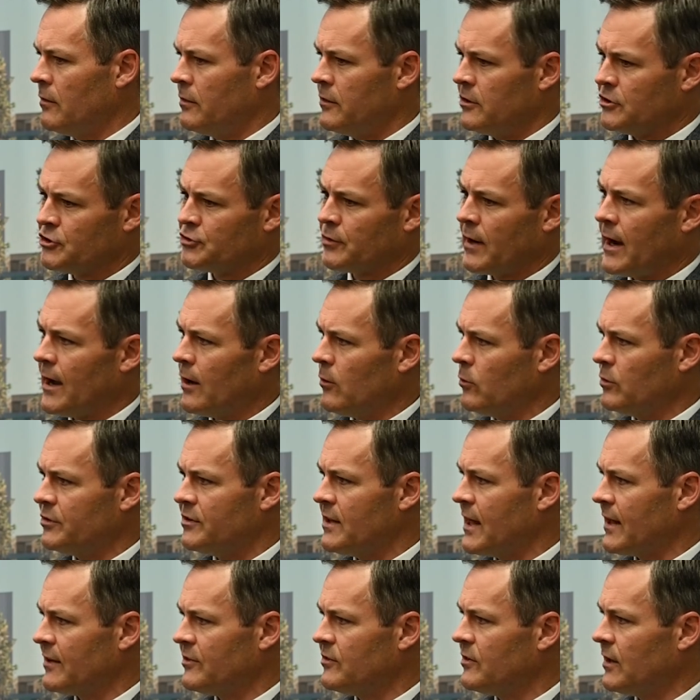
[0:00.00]
The trial was
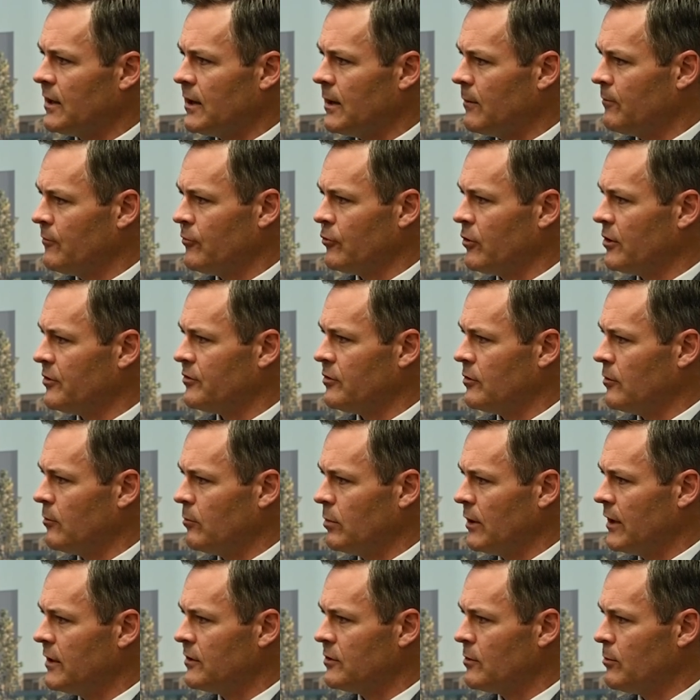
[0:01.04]
not set up for us to
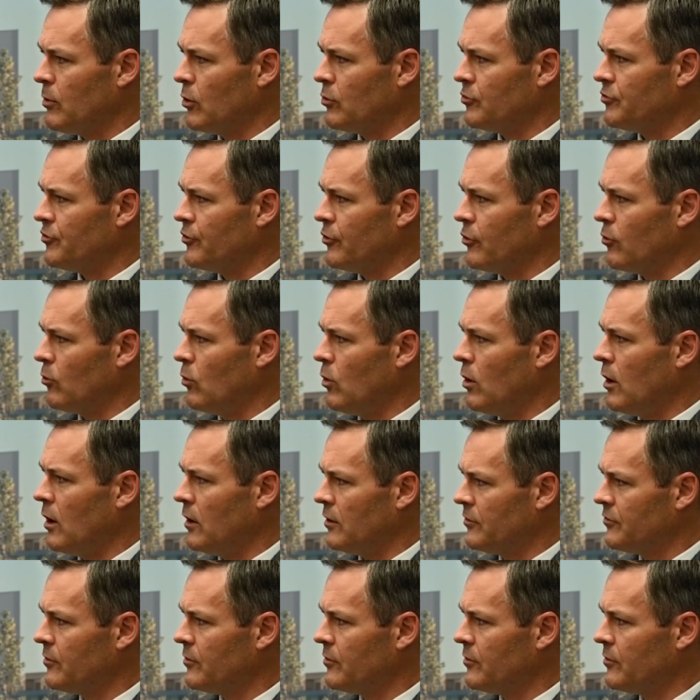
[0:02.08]
ablate the posterior wall.